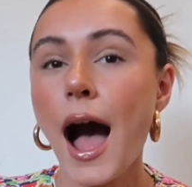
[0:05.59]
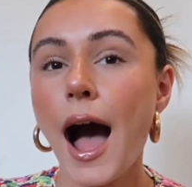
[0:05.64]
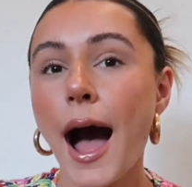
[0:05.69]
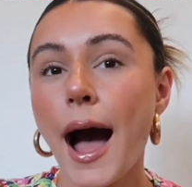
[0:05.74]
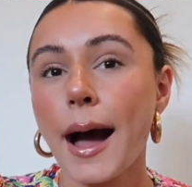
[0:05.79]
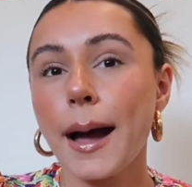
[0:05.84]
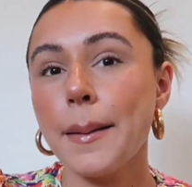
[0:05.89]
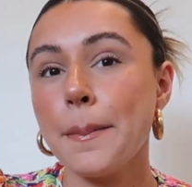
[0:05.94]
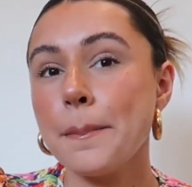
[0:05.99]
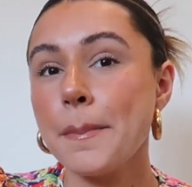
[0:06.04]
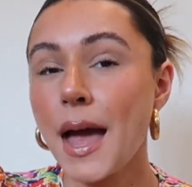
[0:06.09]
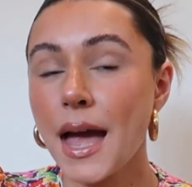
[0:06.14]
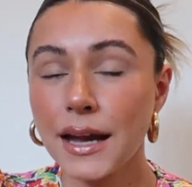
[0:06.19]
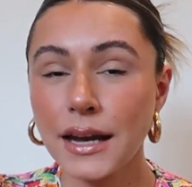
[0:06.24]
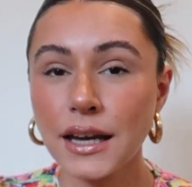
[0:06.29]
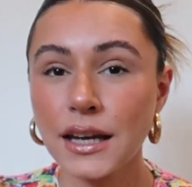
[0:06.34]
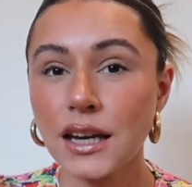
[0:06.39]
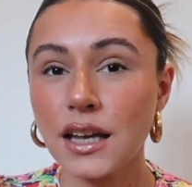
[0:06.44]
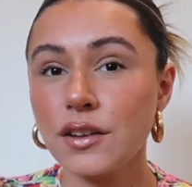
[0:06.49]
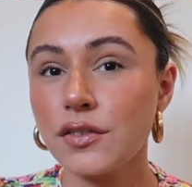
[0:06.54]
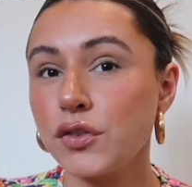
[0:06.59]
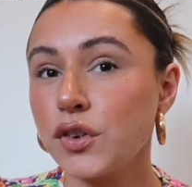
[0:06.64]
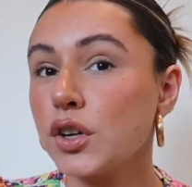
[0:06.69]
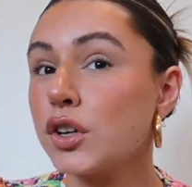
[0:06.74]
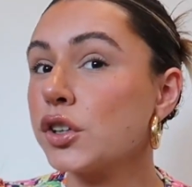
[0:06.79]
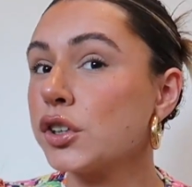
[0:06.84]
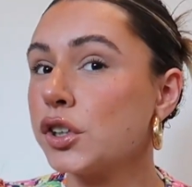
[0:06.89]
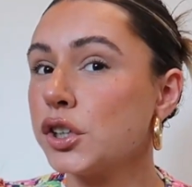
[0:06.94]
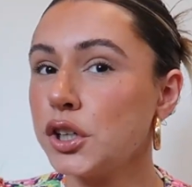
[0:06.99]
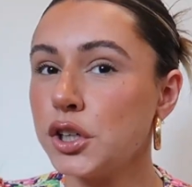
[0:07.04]
I'm Megan if
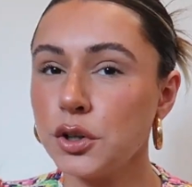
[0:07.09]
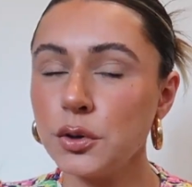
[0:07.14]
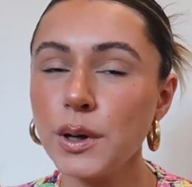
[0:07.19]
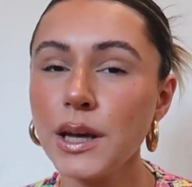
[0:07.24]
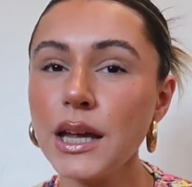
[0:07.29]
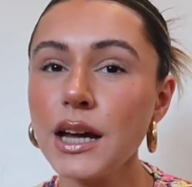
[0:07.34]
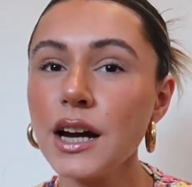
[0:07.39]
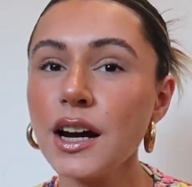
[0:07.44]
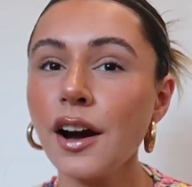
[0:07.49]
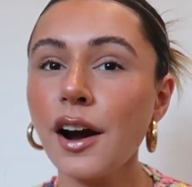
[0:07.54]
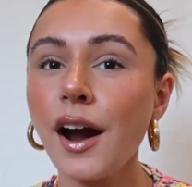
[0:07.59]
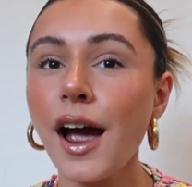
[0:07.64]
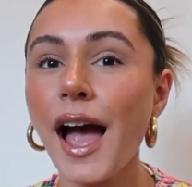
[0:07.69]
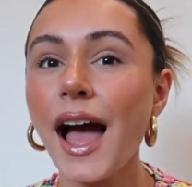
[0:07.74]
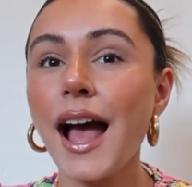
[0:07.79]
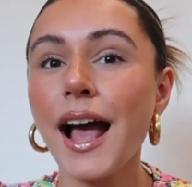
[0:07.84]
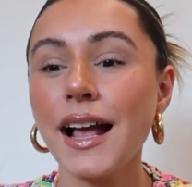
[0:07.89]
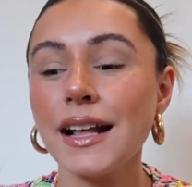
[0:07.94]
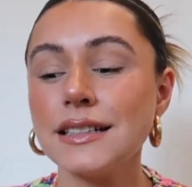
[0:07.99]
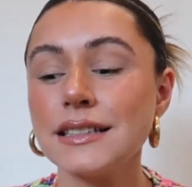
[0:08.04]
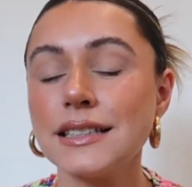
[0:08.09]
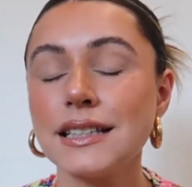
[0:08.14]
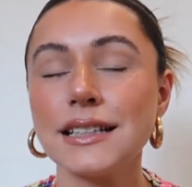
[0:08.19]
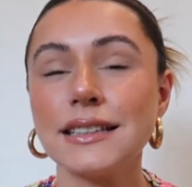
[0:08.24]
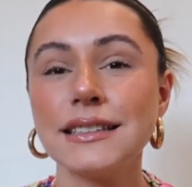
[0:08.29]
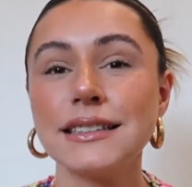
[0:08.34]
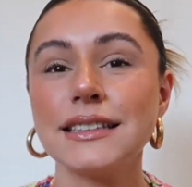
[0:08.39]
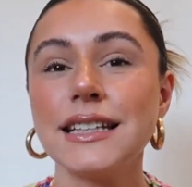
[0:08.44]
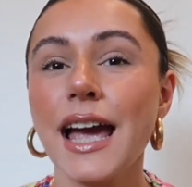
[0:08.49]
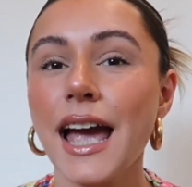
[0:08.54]
you're new here, and
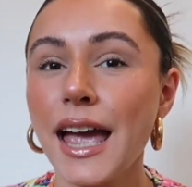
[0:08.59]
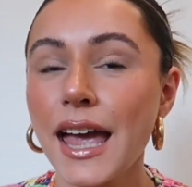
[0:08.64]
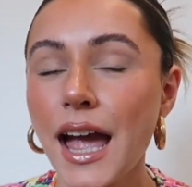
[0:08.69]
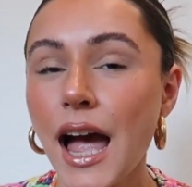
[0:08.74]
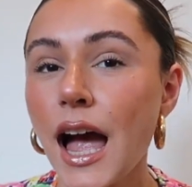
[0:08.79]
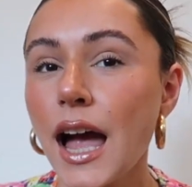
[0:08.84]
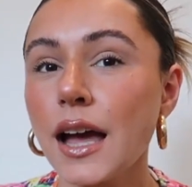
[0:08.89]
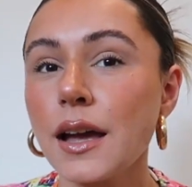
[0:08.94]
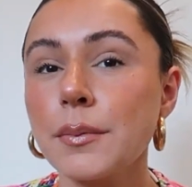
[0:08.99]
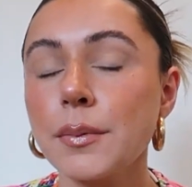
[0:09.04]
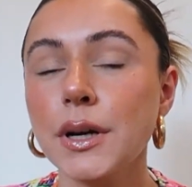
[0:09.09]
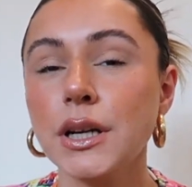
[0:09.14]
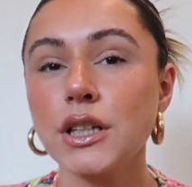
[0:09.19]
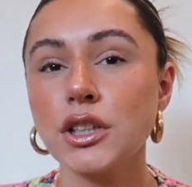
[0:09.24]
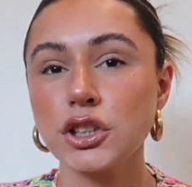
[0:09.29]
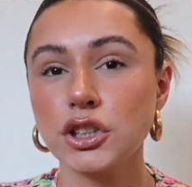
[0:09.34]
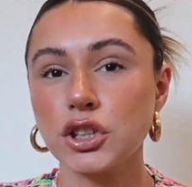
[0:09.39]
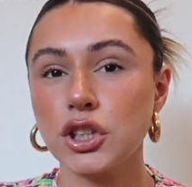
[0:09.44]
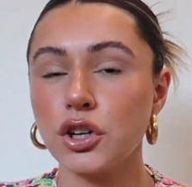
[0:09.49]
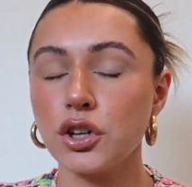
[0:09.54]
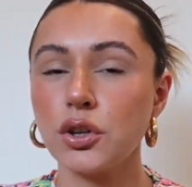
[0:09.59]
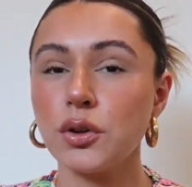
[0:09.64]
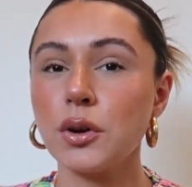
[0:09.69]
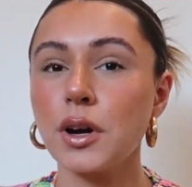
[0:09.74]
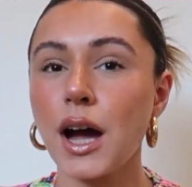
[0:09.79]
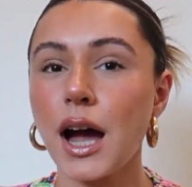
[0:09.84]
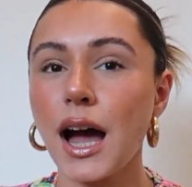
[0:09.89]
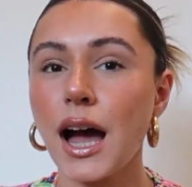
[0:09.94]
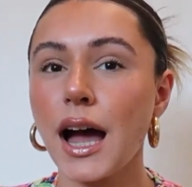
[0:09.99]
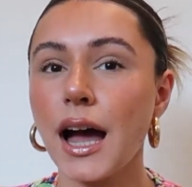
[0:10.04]
today I'm gonna show you
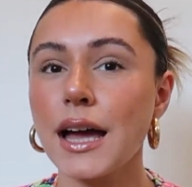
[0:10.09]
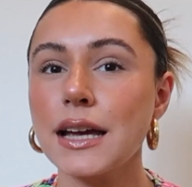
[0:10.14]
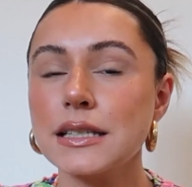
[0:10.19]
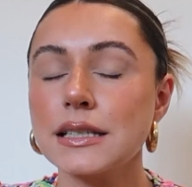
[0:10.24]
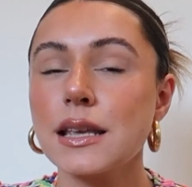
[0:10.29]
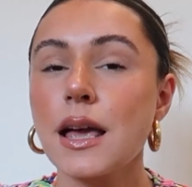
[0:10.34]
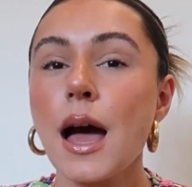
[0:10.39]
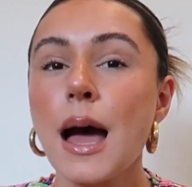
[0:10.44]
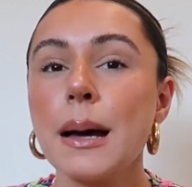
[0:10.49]
guys